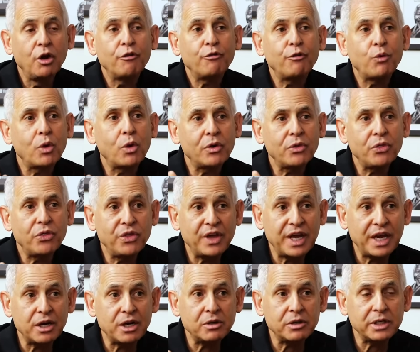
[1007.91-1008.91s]
for
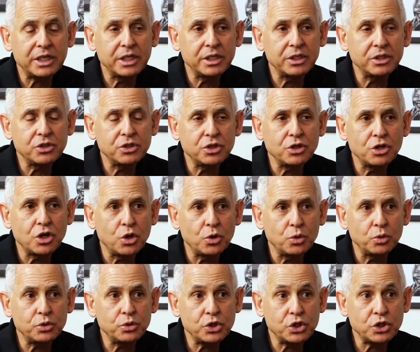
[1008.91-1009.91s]
there is
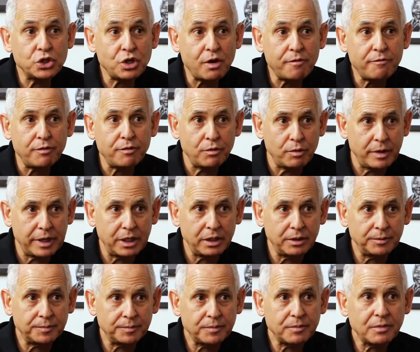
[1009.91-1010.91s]
no
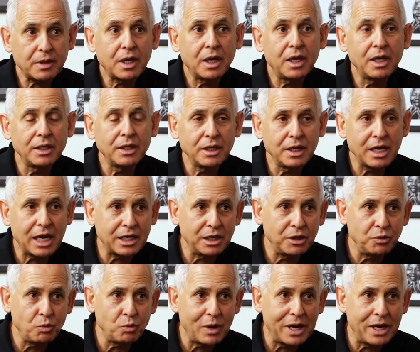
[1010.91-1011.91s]
suffering mm. in
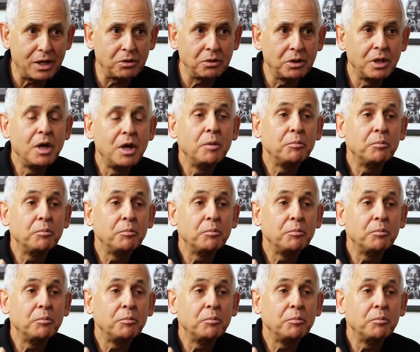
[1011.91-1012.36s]
getting well.